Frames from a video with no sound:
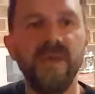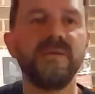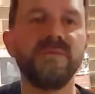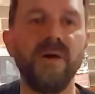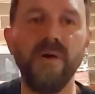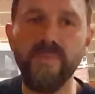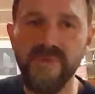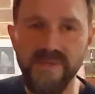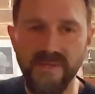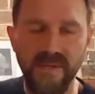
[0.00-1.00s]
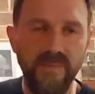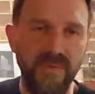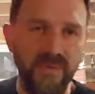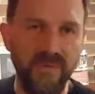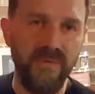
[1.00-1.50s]
So I hope this is coming
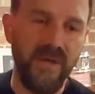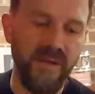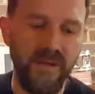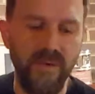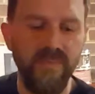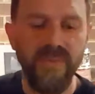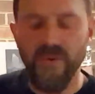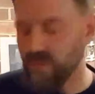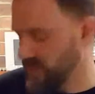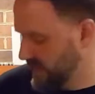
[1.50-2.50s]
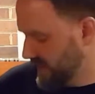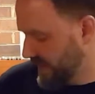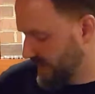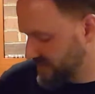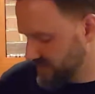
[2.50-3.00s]
through the video. When
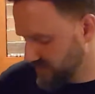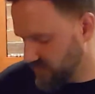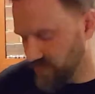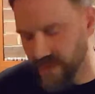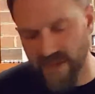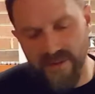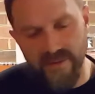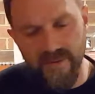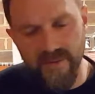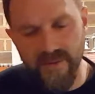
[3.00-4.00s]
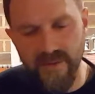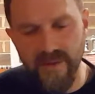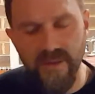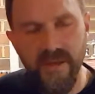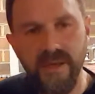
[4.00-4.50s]
I accentuate it,
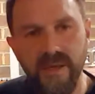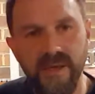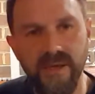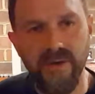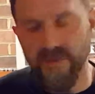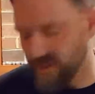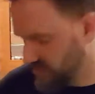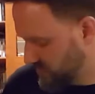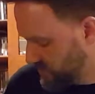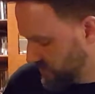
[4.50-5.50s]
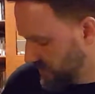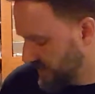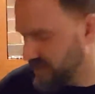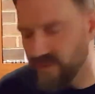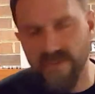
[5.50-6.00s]
here is
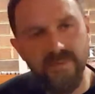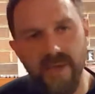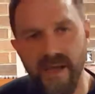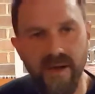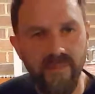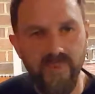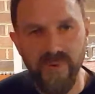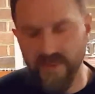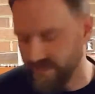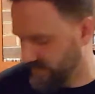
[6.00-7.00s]
straight output.